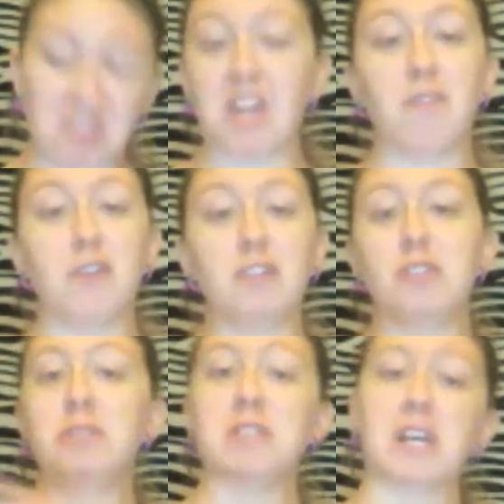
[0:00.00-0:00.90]
And if you
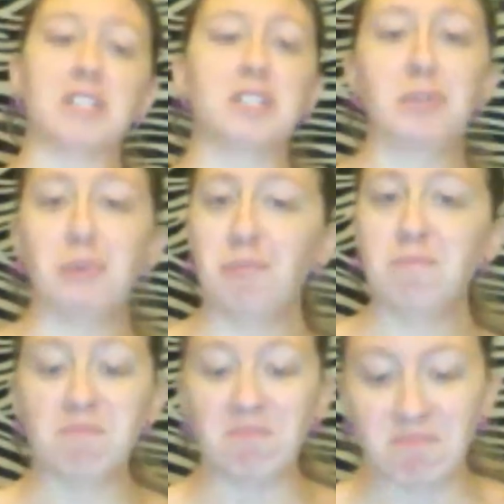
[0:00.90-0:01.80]
choose not to,
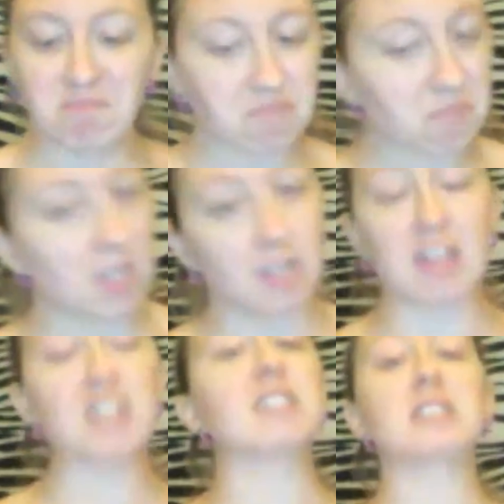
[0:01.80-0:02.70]

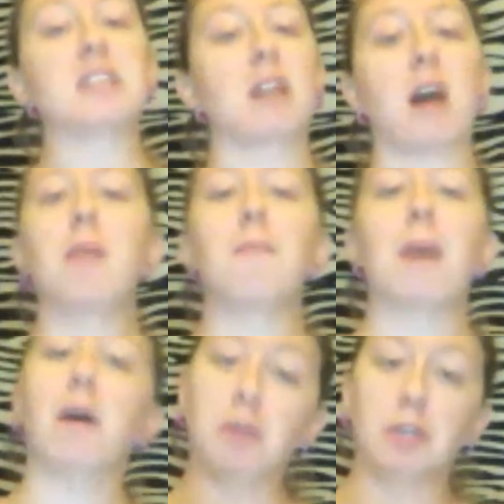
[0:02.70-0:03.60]
that says a lot
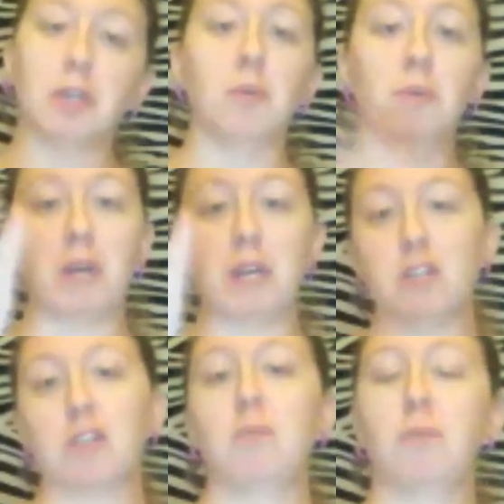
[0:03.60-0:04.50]
about you
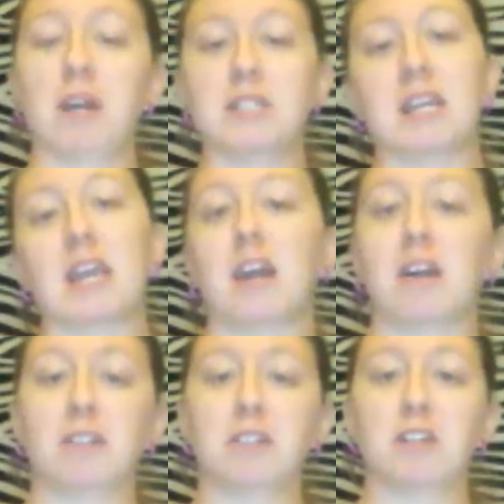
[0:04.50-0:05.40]
and you as a
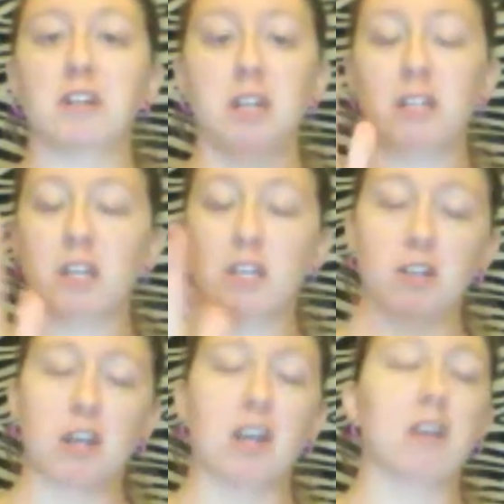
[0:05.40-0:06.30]
character,
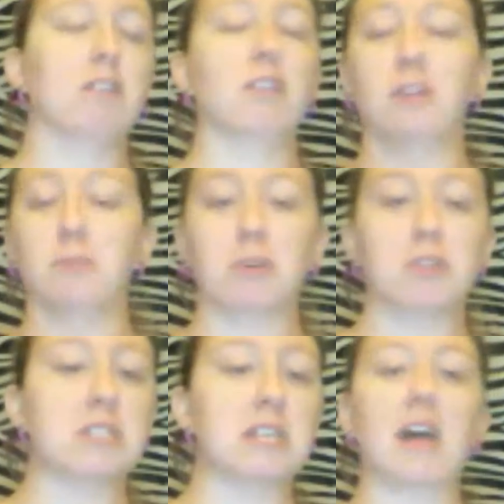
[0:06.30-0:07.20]
your
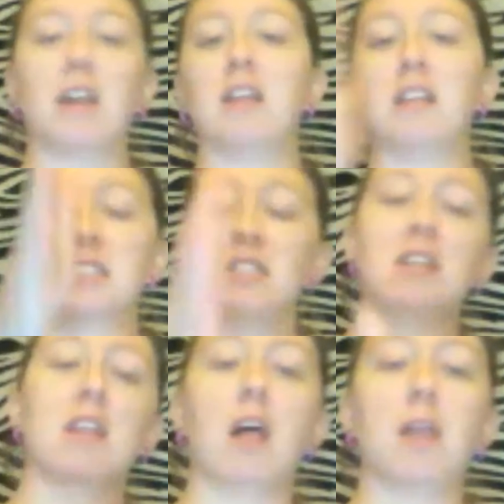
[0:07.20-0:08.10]
personality. That says
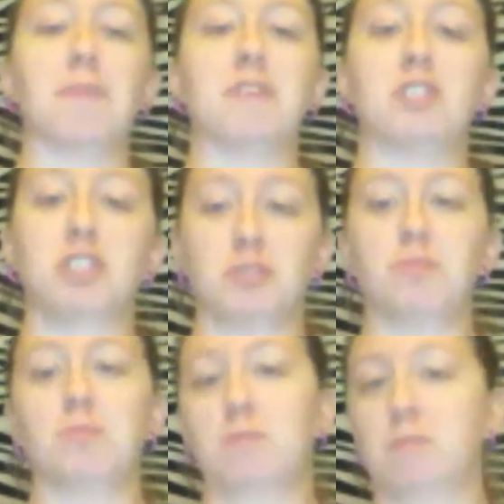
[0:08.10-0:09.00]
a lot about you.
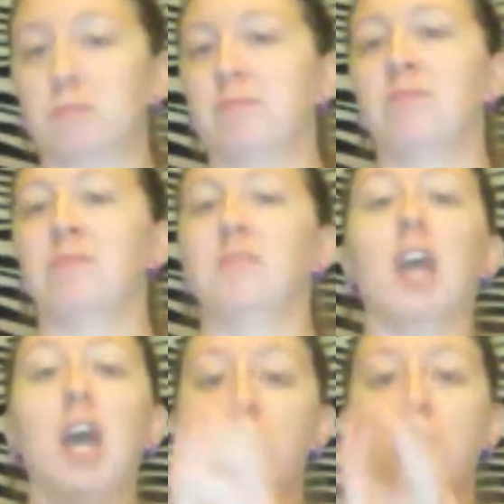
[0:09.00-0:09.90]

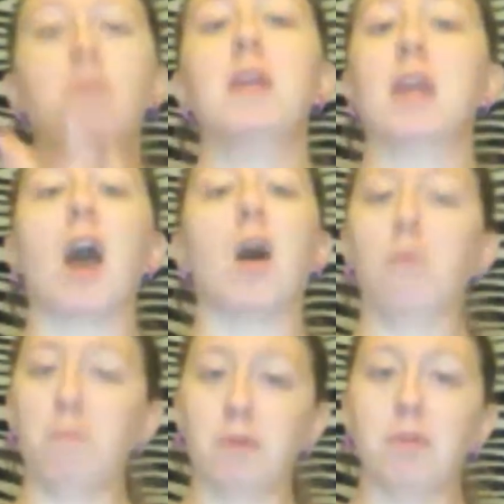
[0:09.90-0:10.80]
And you need help.